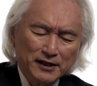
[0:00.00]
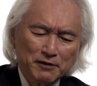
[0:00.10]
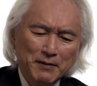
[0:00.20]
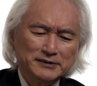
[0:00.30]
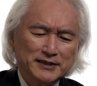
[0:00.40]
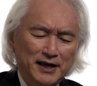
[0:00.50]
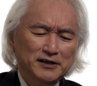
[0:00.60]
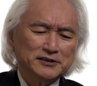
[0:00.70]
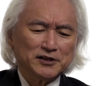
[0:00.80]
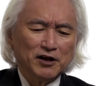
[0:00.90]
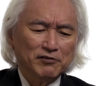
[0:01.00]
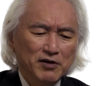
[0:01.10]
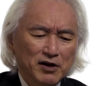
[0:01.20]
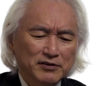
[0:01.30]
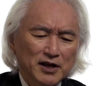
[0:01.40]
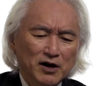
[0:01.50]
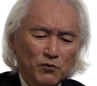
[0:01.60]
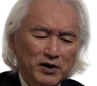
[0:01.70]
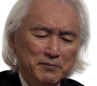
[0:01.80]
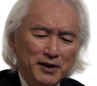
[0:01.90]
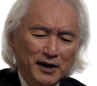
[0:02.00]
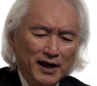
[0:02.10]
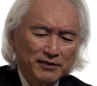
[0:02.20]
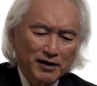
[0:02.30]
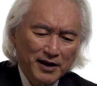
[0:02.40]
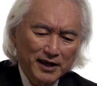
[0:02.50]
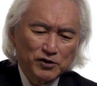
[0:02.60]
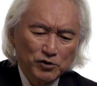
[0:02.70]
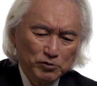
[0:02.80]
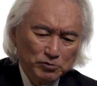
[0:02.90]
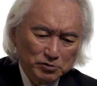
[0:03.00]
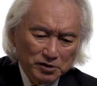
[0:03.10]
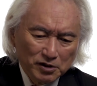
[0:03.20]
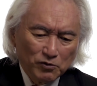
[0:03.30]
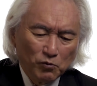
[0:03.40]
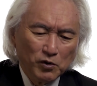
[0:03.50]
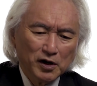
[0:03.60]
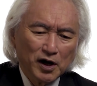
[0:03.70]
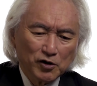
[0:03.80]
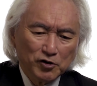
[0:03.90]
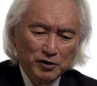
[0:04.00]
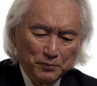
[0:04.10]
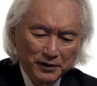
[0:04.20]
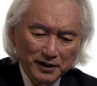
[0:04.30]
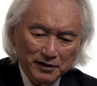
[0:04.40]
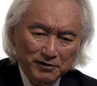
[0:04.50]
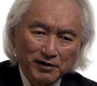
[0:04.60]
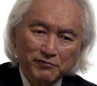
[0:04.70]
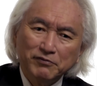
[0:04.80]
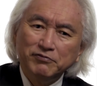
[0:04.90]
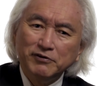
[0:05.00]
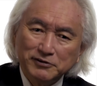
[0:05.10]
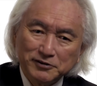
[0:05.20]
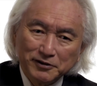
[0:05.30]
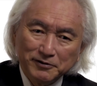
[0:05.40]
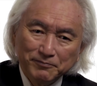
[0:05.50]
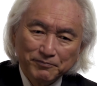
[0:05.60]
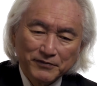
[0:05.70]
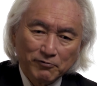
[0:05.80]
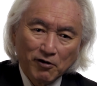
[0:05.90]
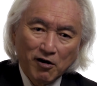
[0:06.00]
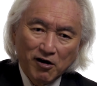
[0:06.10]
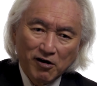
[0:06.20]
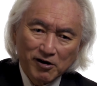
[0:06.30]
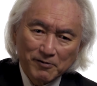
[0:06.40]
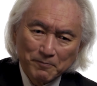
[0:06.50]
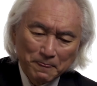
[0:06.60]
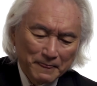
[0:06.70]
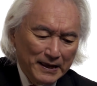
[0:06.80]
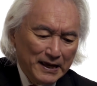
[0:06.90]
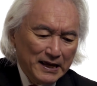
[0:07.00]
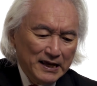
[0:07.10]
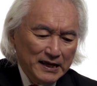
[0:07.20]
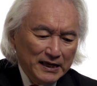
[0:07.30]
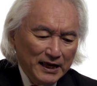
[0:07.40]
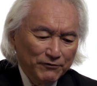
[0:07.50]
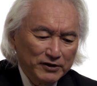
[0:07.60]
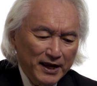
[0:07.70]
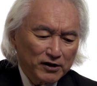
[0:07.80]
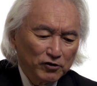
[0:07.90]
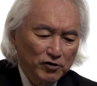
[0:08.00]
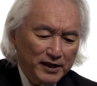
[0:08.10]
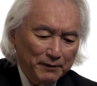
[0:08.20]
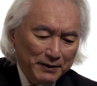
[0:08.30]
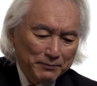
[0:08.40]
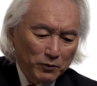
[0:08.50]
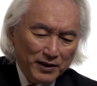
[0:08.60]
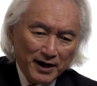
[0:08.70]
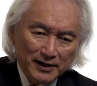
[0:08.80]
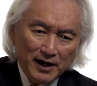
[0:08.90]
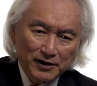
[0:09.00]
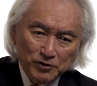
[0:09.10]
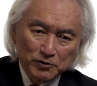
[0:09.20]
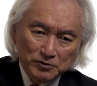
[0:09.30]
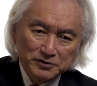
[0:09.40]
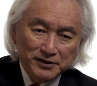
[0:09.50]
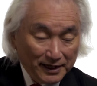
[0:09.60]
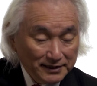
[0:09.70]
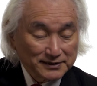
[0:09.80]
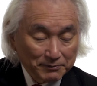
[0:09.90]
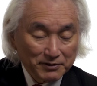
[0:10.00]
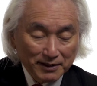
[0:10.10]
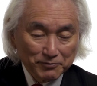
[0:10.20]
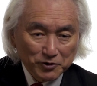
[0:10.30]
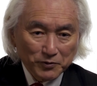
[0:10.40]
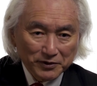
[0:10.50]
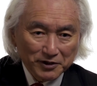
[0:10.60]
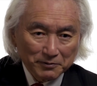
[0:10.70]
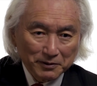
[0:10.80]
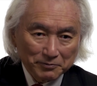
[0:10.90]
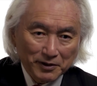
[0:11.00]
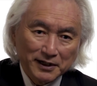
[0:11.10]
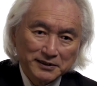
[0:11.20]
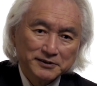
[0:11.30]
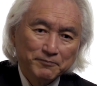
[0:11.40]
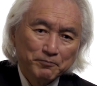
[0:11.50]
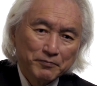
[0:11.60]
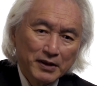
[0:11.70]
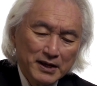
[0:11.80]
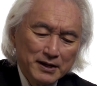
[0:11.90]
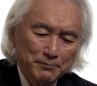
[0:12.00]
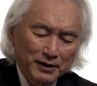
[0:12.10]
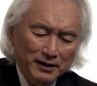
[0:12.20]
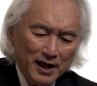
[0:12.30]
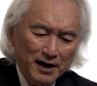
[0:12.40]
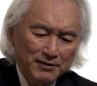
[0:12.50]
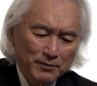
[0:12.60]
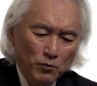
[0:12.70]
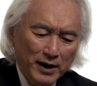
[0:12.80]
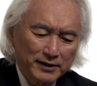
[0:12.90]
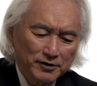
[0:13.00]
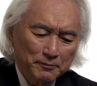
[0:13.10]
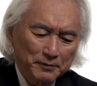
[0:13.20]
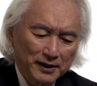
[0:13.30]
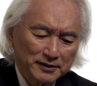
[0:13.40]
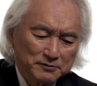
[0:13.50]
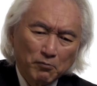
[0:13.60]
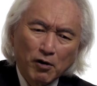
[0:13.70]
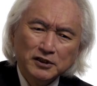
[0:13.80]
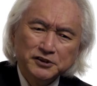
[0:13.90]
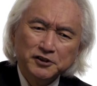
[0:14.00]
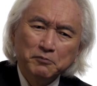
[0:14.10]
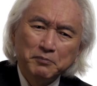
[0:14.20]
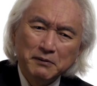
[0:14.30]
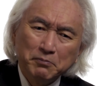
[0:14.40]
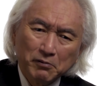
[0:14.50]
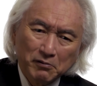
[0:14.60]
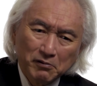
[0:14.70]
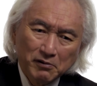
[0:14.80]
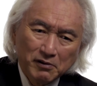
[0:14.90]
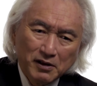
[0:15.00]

Now, you may say to yourself, now, wait a minute, I thought IQs were a good predictor of the future. Wrong. If you take a look at people with high IQs, yes, some of them do win the Nobel Prize, but a lot of them wind up as marginal people,